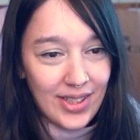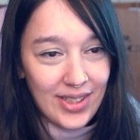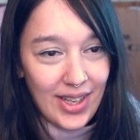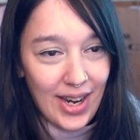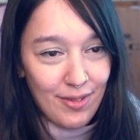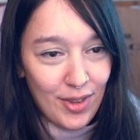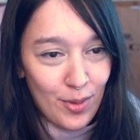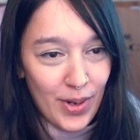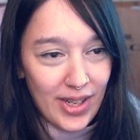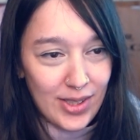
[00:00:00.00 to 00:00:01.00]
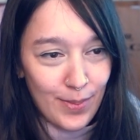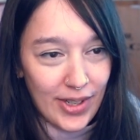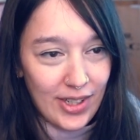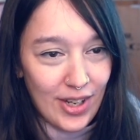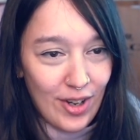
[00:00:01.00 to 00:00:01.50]
that I have other bags, I'm
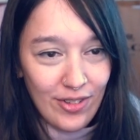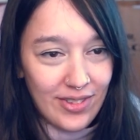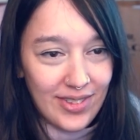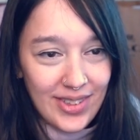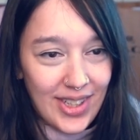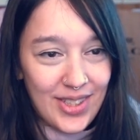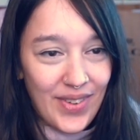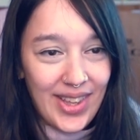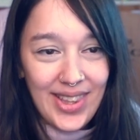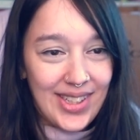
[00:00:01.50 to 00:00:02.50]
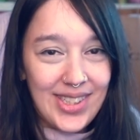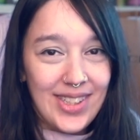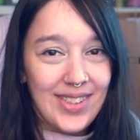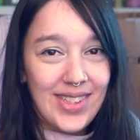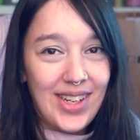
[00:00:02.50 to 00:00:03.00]
like, no, it's my least
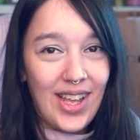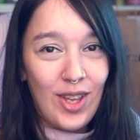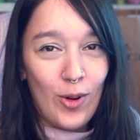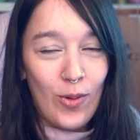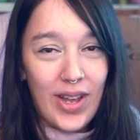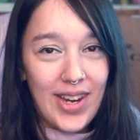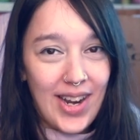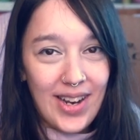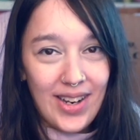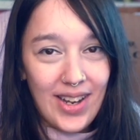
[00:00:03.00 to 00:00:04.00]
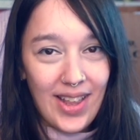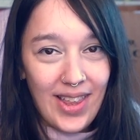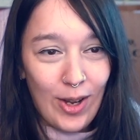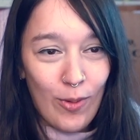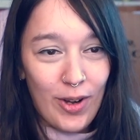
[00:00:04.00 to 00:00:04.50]
used color. Why do
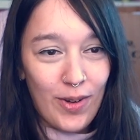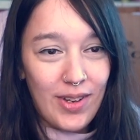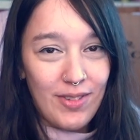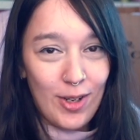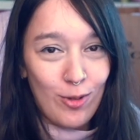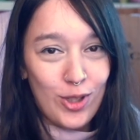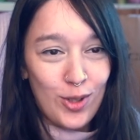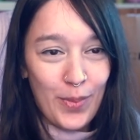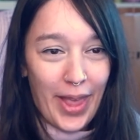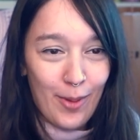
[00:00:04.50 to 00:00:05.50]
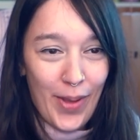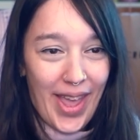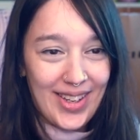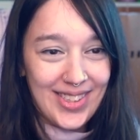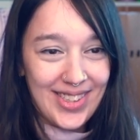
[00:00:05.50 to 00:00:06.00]
I even own 2 black
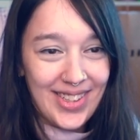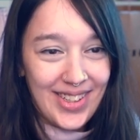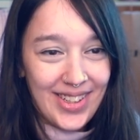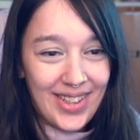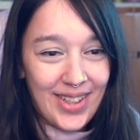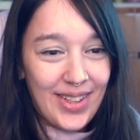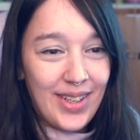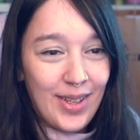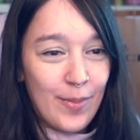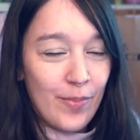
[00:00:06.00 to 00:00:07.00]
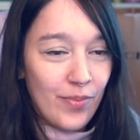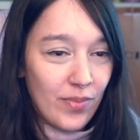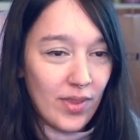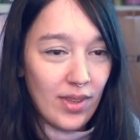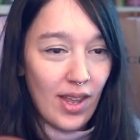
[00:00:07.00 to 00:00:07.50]
bags?
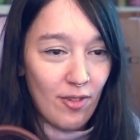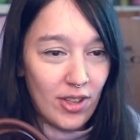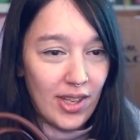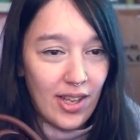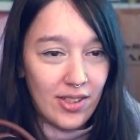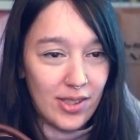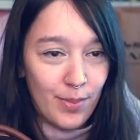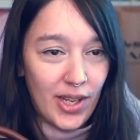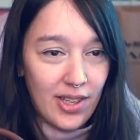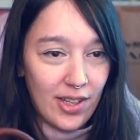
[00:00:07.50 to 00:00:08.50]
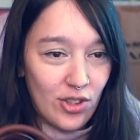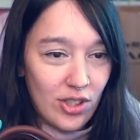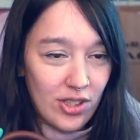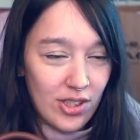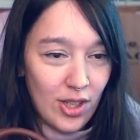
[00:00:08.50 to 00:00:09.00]
Everything else in my
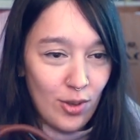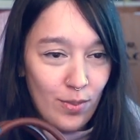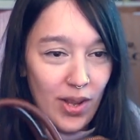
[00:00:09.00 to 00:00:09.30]
collection is cute and